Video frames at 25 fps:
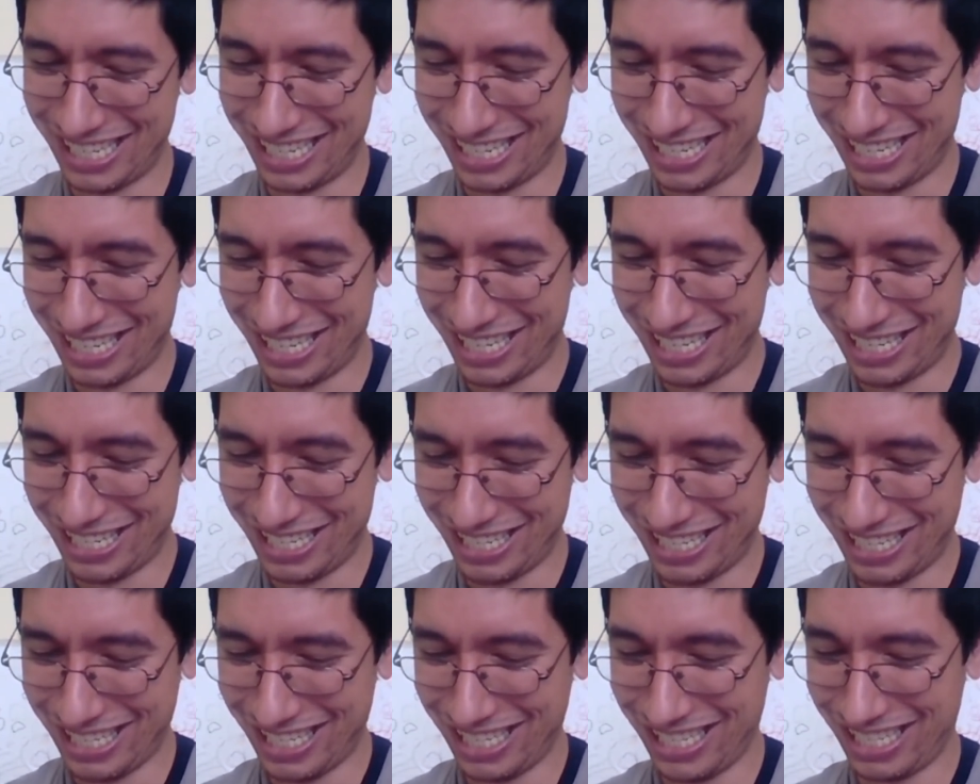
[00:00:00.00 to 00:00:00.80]

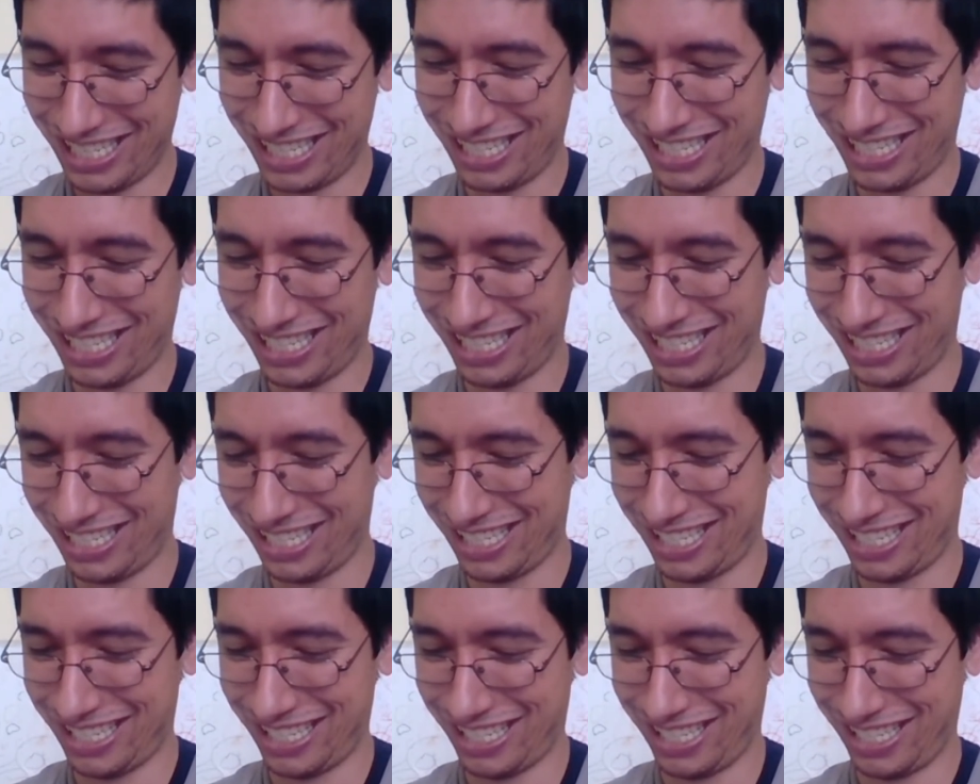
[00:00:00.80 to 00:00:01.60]

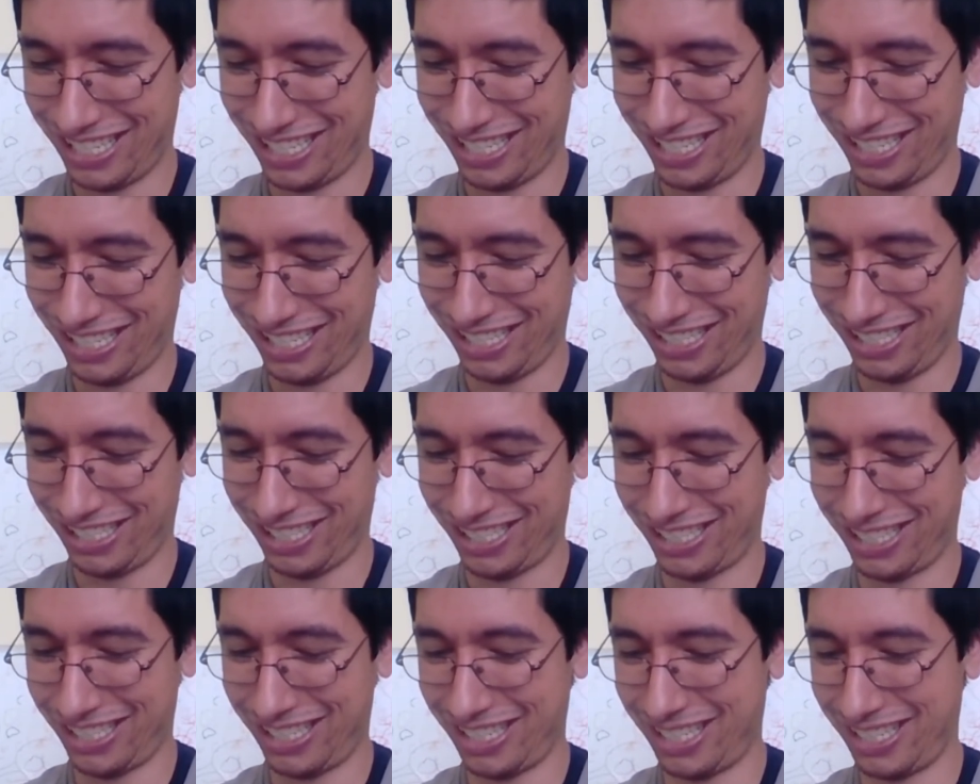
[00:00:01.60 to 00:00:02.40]

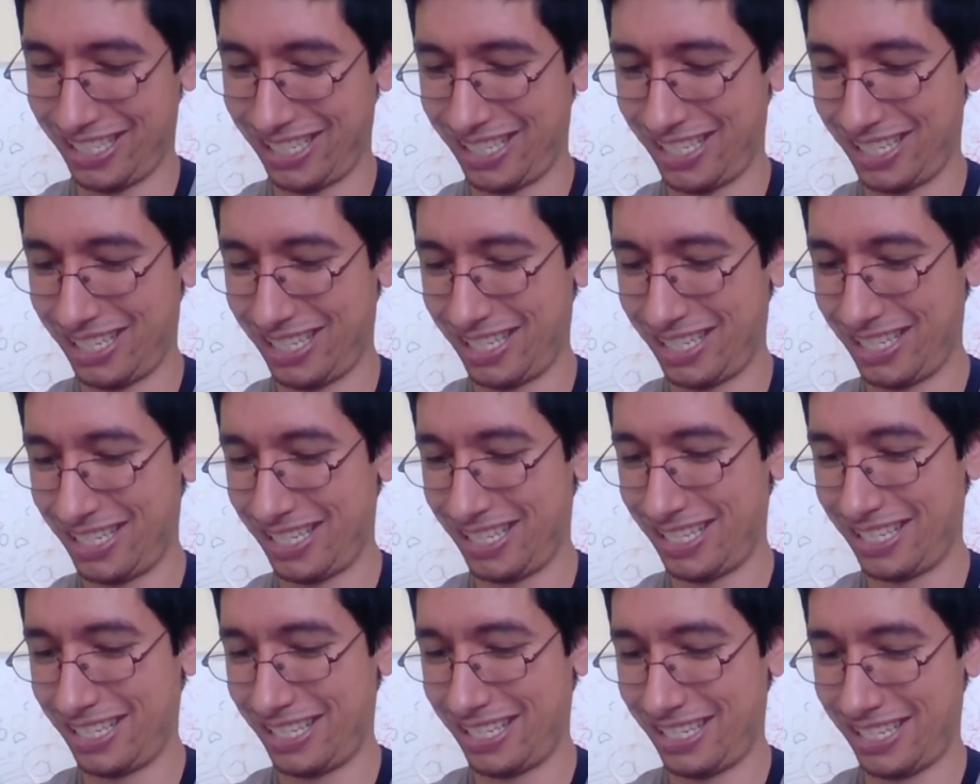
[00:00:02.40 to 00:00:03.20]

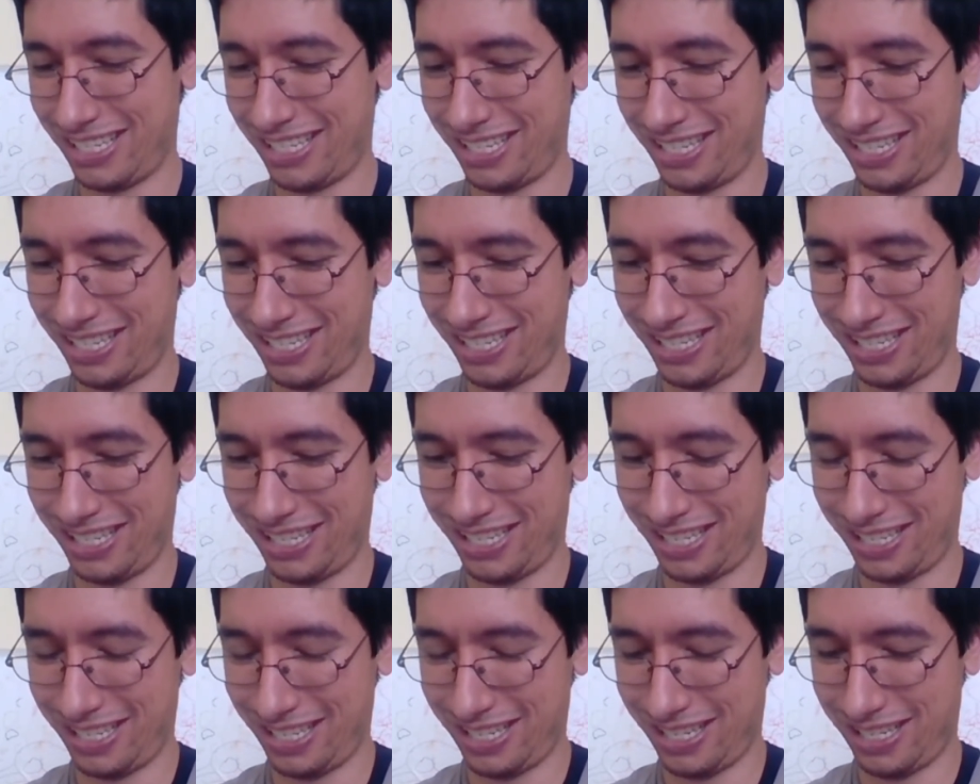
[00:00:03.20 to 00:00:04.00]

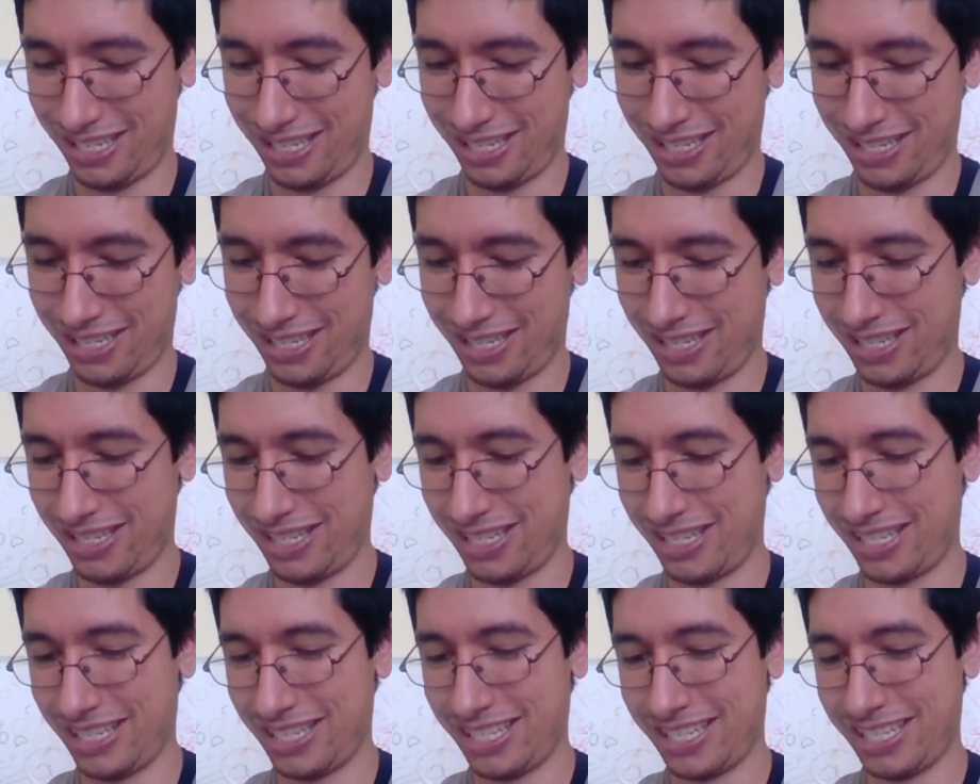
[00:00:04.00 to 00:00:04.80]

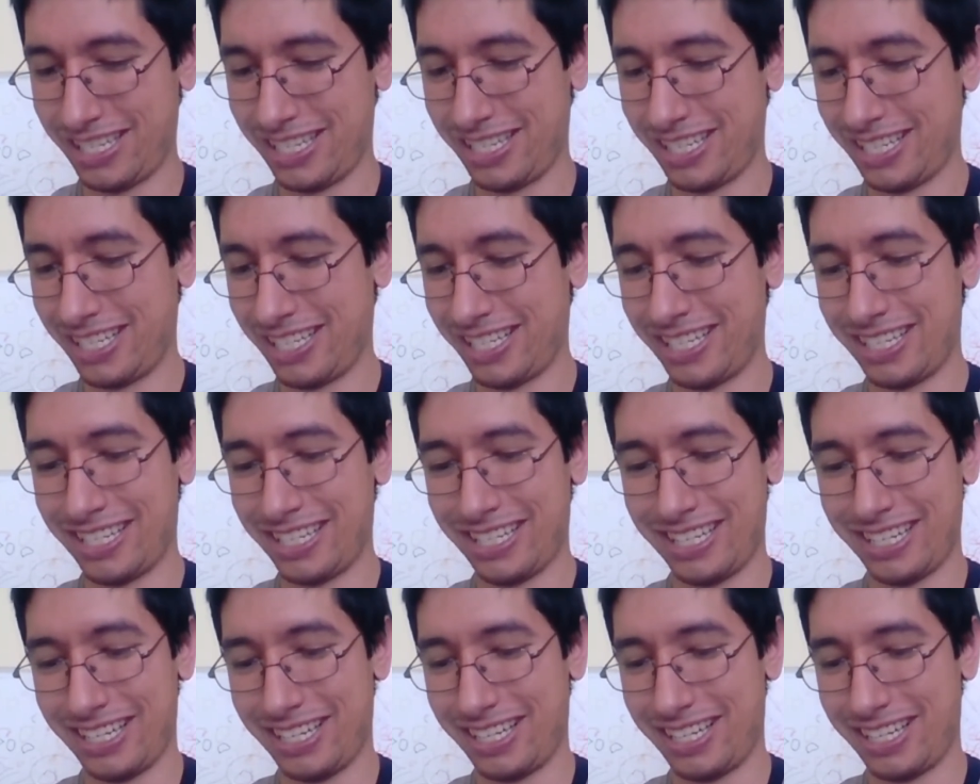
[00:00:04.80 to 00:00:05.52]
[no speech]